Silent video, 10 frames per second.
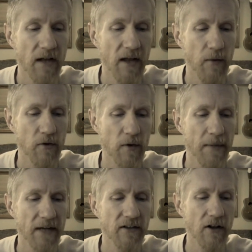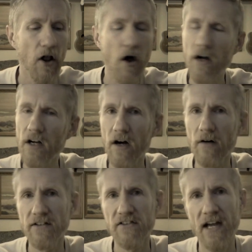they would have repented long
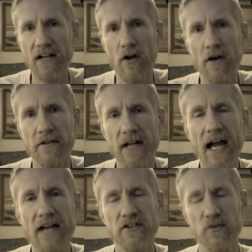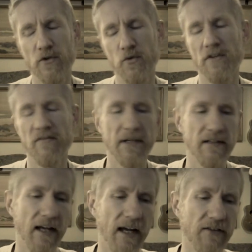ago in sackcloth and ashes, which would have
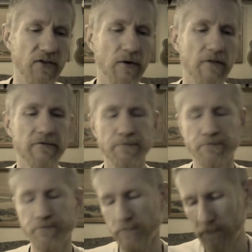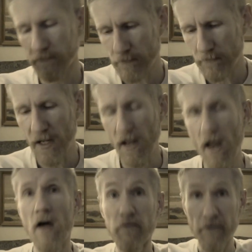been a sort of
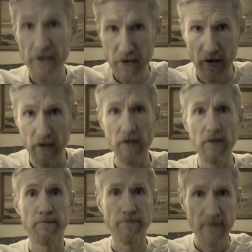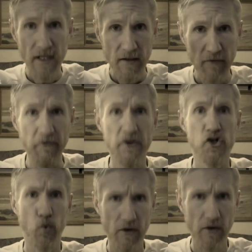physical,
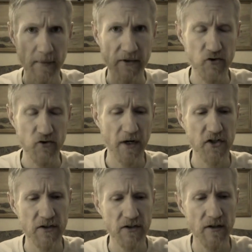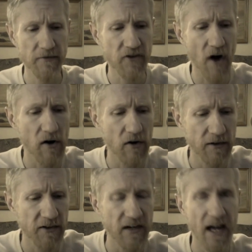visual demonstration of sorrow
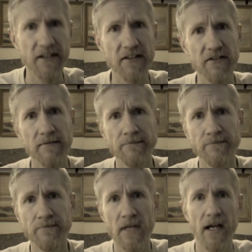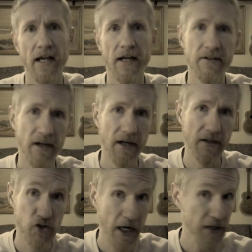and sadness. and
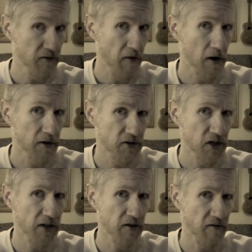change of heart, change